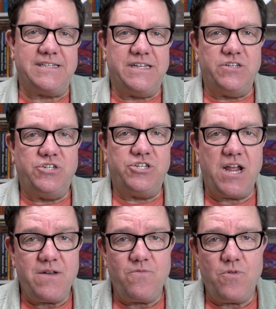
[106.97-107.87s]
in
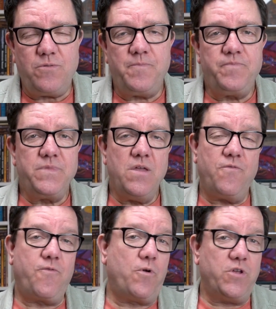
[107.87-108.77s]
general,
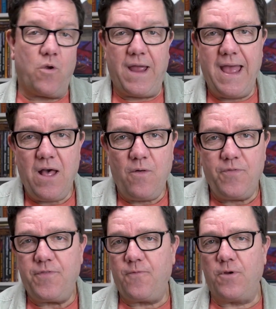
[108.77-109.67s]
for your health,
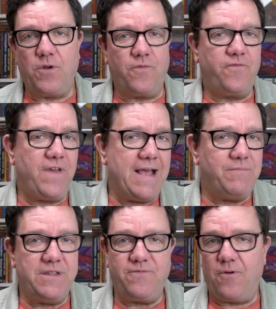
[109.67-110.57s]
for your
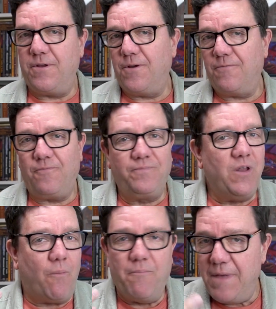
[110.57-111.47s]
family, for your
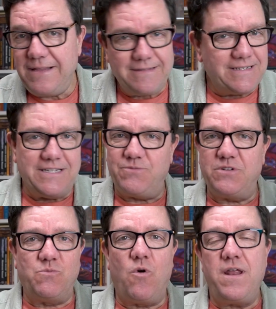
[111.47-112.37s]
mental
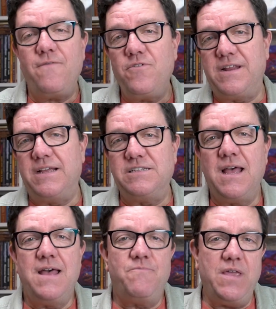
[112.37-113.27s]
situation, whatever it is,
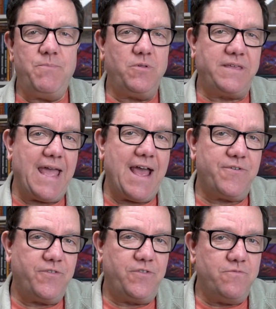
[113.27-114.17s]
people
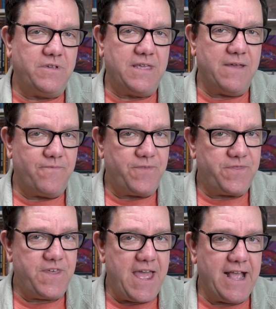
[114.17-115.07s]
gather to give
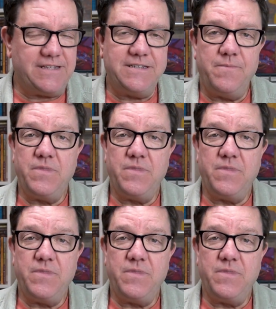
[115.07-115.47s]
thanks.